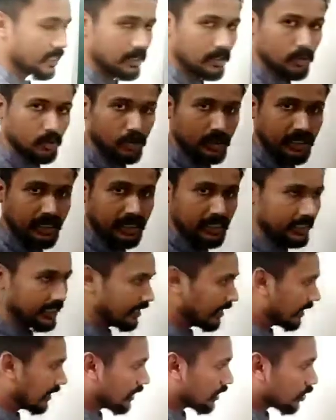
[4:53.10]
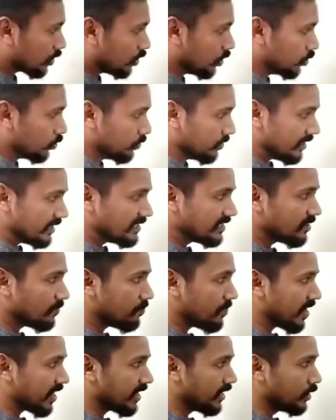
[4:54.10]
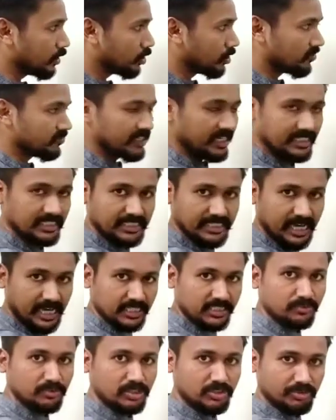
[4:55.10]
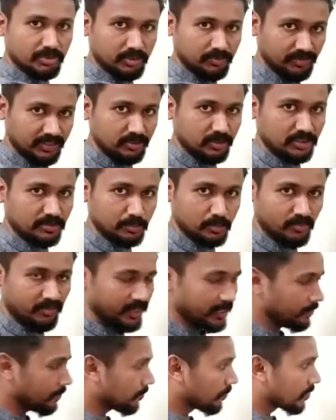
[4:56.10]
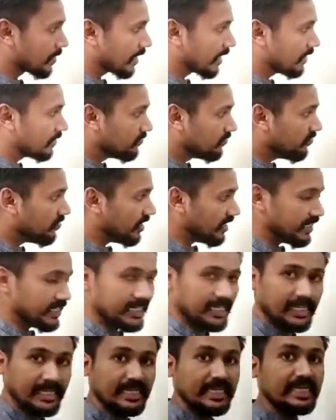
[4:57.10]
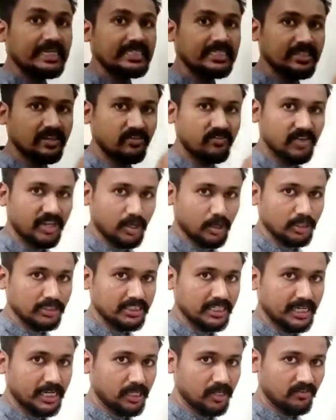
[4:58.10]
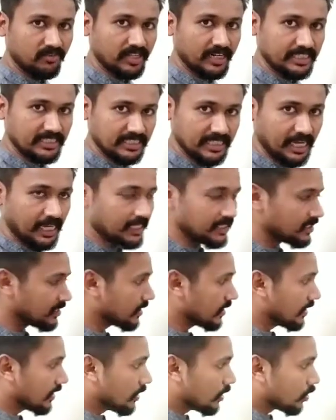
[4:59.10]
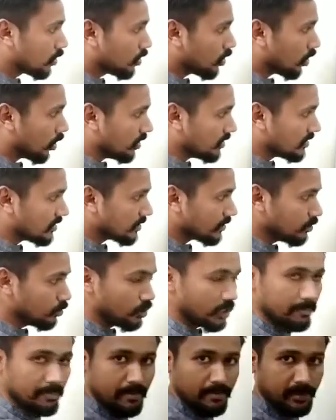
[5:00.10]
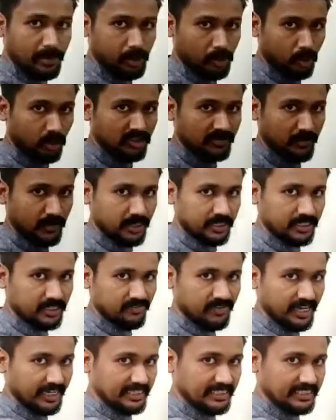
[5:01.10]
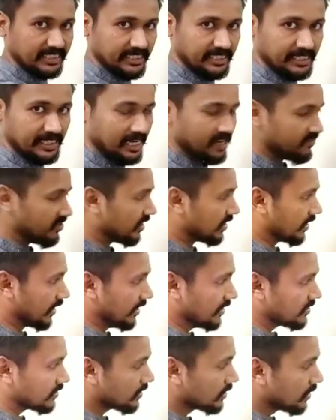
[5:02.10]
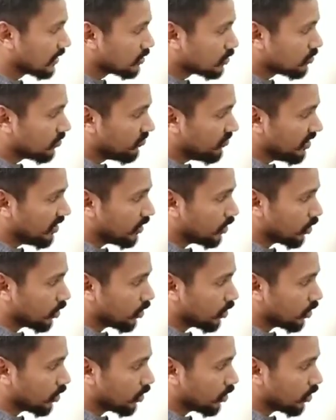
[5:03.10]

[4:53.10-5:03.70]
Okay, Q is the magnitude of that charge which was moving. V is the velocity of that charge cross, you remember cross product we had seen in 11th class. So V